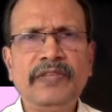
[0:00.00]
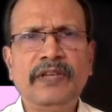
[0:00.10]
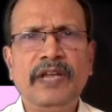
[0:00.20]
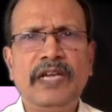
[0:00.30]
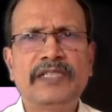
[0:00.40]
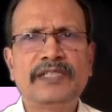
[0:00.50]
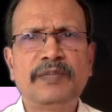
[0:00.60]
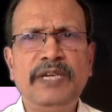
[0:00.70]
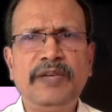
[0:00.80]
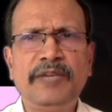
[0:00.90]
And
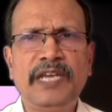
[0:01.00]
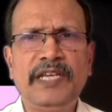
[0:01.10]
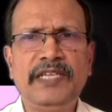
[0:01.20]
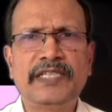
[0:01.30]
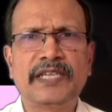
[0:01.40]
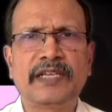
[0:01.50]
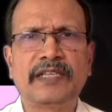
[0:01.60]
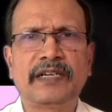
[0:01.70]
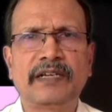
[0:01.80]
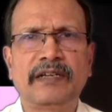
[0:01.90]
splenomegaly is
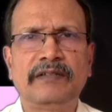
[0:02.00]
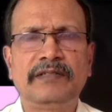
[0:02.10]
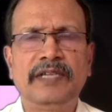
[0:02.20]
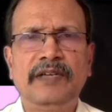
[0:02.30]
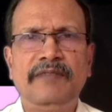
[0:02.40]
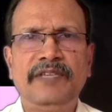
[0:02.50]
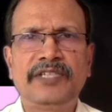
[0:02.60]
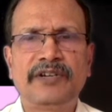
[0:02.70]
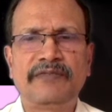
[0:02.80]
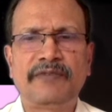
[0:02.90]
another
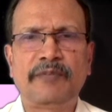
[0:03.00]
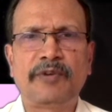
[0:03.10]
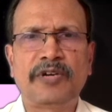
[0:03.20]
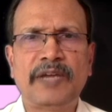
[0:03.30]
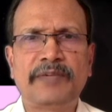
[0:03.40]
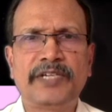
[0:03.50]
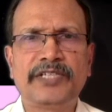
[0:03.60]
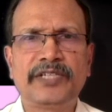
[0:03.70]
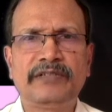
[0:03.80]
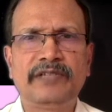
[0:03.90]
feature of portal
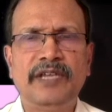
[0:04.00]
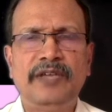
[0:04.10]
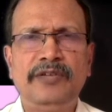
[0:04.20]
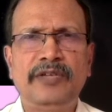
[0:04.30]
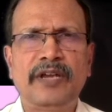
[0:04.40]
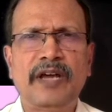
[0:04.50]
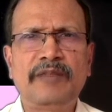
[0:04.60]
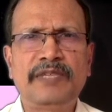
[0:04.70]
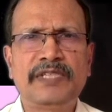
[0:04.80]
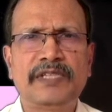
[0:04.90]
hypertension.
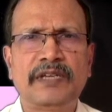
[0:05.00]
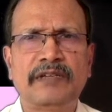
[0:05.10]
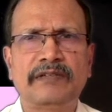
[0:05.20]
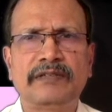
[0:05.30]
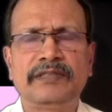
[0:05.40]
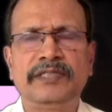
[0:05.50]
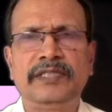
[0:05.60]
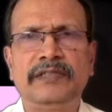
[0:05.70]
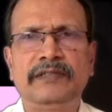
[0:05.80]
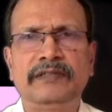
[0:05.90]
Enormous
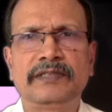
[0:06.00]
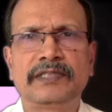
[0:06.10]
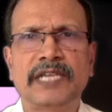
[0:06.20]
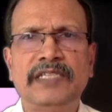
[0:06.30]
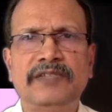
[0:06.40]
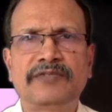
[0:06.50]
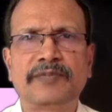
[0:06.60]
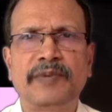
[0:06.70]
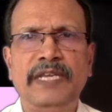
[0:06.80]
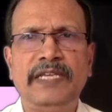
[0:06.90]
size of
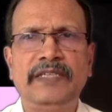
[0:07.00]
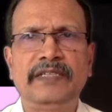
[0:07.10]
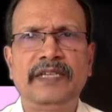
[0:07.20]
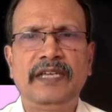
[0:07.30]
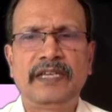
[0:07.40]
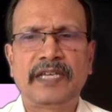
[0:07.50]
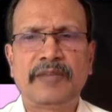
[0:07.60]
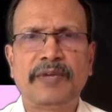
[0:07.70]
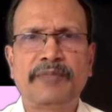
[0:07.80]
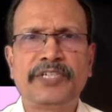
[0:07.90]
spleen can
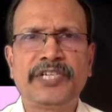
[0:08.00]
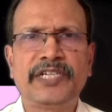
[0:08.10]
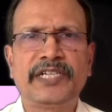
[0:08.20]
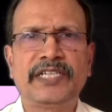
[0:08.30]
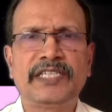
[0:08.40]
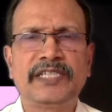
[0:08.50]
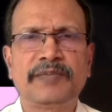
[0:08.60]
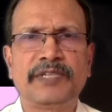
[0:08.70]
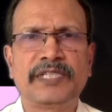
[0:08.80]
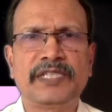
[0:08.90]
be appreciated in these
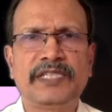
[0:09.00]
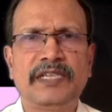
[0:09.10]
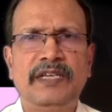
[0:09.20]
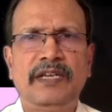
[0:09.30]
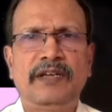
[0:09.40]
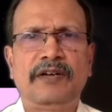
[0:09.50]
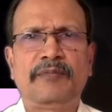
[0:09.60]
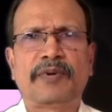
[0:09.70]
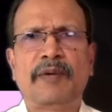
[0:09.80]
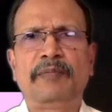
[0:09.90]
persons.
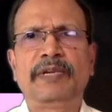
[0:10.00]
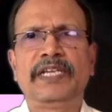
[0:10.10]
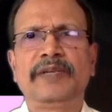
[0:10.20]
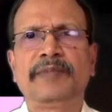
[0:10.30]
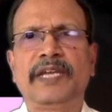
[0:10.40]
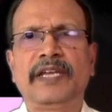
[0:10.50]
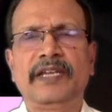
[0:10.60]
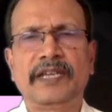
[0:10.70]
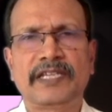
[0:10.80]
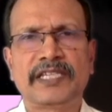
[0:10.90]
Probably it may
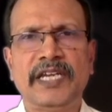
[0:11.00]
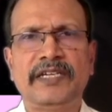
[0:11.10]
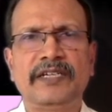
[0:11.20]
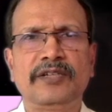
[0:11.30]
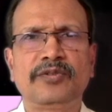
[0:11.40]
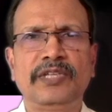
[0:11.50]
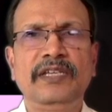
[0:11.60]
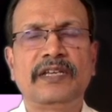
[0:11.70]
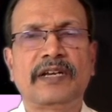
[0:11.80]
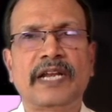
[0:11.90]
extend to
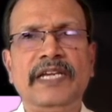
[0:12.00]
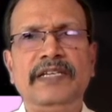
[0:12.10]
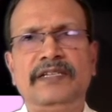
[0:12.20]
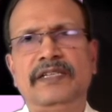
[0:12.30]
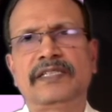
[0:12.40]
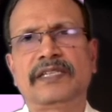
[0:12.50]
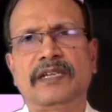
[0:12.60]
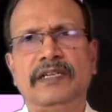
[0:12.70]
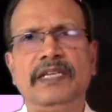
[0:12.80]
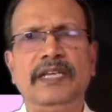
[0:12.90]
the right
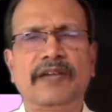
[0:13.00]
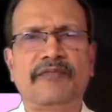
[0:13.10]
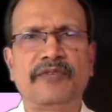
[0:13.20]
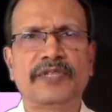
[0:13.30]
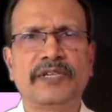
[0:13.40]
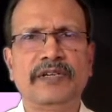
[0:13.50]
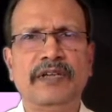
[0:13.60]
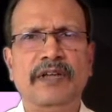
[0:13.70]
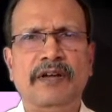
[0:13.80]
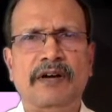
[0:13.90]
iliac fossa,
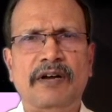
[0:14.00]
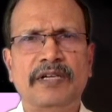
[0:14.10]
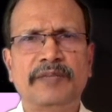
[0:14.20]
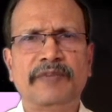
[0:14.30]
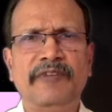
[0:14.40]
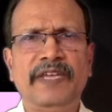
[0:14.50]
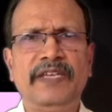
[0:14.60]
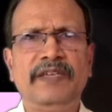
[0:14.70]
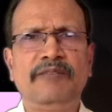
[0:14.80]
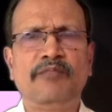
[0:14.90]
or it may
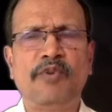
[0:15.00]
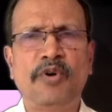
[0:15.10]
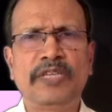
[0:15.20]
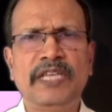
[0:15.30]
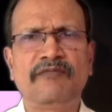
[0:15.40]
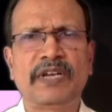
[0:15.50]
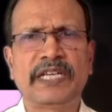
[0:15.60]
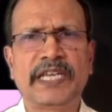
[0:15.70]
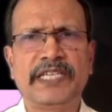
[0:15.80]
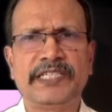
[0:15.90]
weigh more than 1
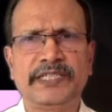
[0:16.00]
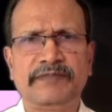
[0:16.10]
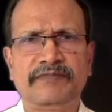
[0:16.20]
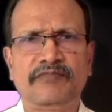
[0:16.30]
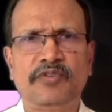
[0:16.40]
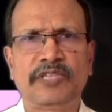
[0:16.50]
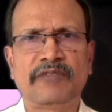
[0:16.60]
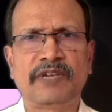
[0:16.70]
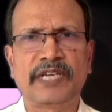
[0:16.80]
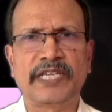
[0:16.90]
kg. More than
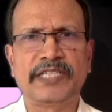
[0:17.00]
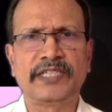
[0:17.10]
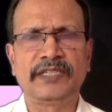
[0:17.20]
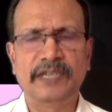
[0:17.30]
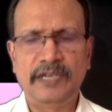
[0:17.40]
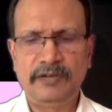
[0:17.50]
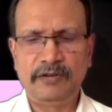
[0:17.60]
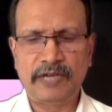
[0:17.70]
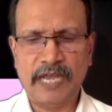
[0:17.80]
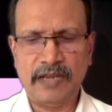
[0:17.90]
1 kg.
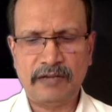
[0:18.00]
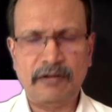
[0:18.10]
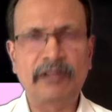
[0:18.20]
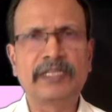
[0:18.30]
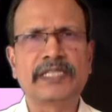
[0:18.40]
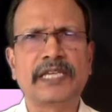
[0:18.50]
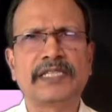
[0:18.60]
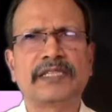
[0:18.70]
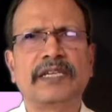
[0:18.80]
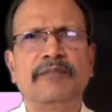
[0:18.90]
We'll call this
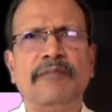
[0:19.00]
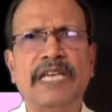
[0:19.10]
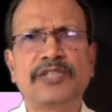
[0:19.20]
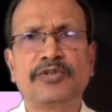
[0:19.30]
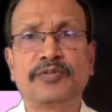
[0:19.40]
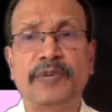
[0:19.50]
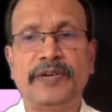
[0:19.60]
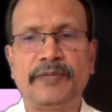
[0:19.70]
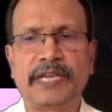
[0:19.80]
as massive splenomegaly.